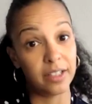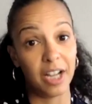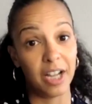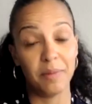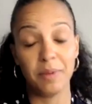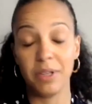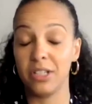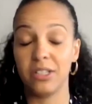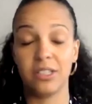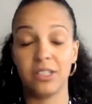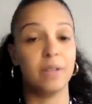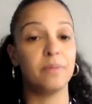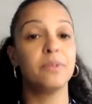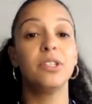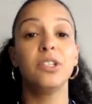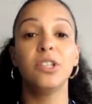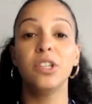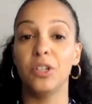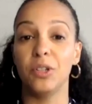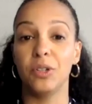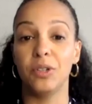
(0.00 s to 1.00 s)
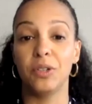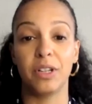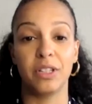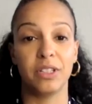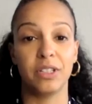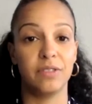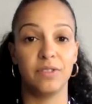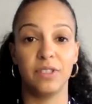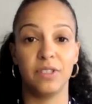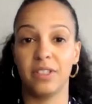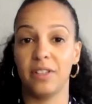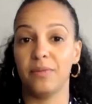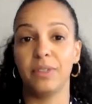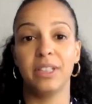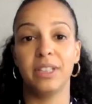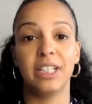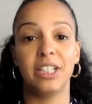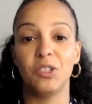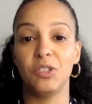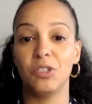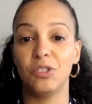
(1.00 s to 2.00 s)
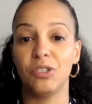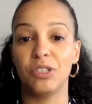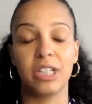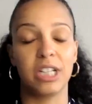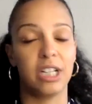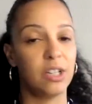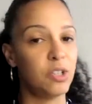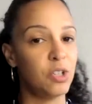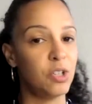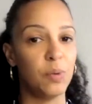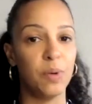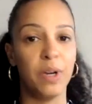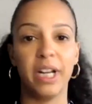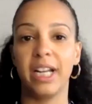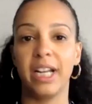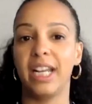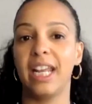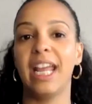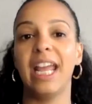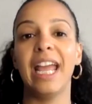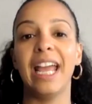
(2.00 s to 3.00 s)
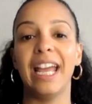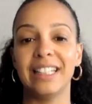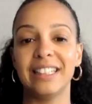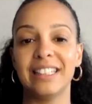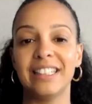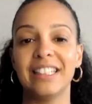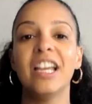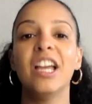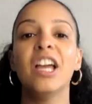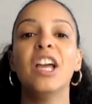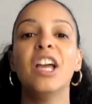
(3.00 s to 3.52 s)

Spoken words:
I mean, it's up to you, because if it's something that you're like, you know what, I can't,